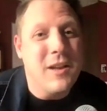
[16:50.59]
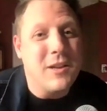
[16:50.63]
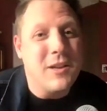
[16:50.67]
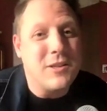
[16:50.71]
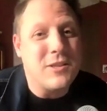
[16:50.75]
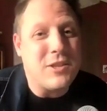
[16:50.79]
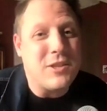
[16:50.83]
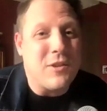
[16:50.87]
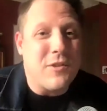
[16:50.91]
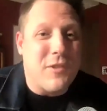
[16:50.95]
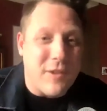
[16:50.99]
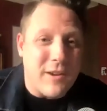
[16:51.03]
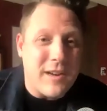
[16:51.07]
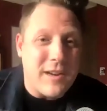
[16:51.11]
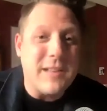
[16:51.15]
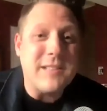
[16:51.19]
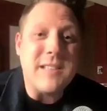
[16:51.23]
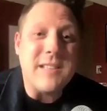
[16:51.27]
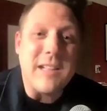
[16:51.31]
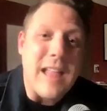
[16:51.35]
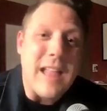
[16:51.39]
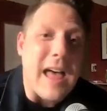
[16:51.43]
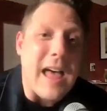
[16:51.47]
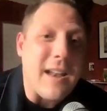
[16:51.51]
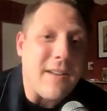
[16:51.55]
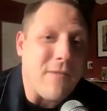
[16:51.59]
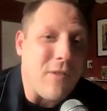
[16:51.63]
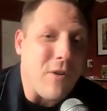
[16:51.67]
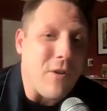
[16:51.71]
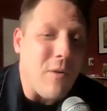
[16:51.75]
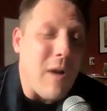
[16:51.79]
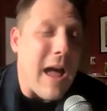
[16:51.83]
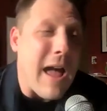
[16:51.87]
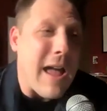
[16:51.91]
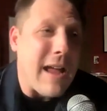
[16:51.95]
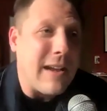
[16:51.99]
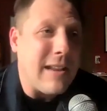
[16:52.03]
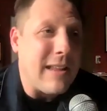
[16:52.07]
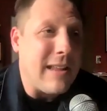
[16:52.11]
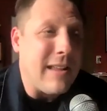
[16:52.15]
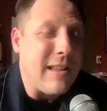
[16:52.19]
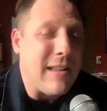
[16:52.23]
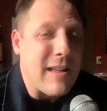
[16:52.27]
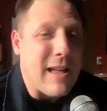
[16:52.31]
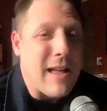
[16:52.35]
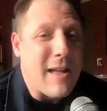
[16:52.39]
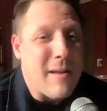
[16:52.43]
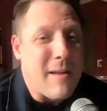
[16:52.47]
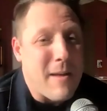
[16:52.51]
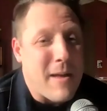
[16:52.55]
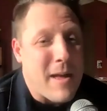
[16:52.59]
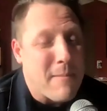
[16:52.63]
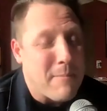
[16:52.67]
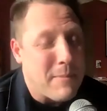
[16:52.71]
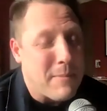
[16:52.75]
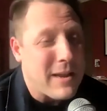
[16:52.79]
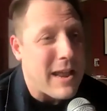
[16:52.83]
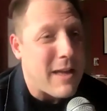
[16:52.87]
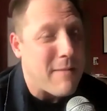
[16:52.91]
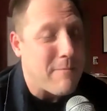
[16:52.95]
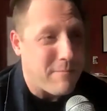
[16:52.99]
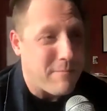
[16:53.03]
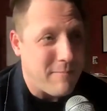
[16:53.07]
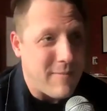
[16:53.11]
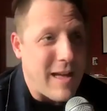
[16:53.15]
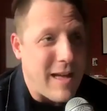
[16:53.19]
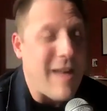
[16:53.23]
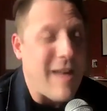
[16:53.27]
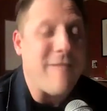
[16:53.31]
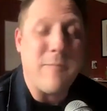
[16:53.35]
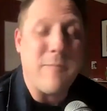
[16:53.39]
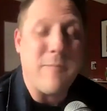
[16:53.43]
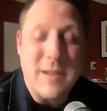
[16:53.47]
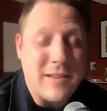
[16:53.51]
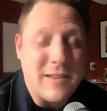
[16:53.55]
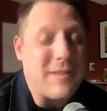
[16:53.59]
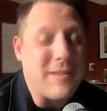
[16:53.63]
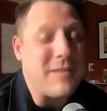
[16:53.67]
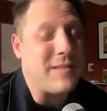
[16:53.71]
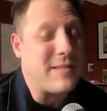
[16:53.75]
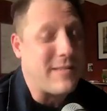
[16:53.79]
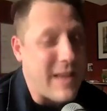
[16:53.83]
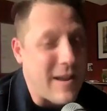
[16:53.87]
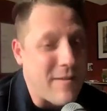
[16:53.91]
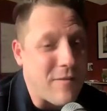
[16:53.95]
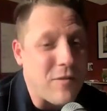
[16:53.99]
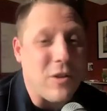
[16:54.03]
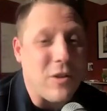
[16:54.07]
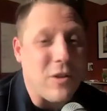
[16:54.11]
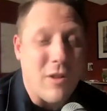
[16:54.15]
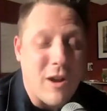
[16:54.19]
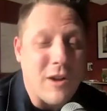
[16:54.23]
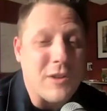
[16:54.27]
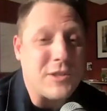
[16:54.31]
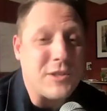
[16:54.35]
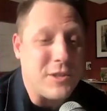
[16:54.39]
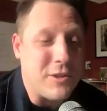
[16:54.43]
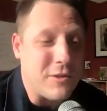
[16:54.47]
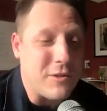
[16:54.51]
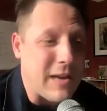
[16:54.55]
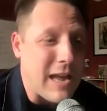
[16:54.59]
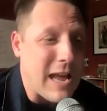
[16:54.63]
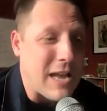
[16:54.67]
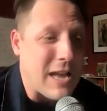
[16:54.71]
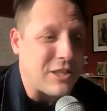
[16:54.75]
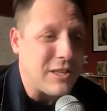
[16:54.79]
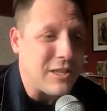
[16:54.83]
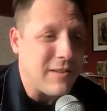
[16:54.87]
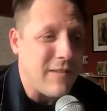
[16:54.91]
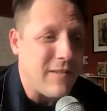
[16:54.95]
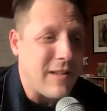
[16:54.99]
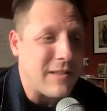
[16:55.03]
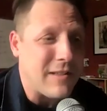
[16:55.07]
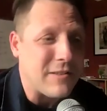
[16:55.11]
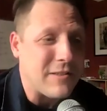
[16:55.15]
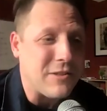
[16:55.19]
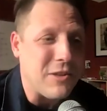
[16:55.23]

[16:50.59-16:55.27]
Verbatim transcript: So there is a lot of variety. I, I mean, I've I've been to several large geocaching events.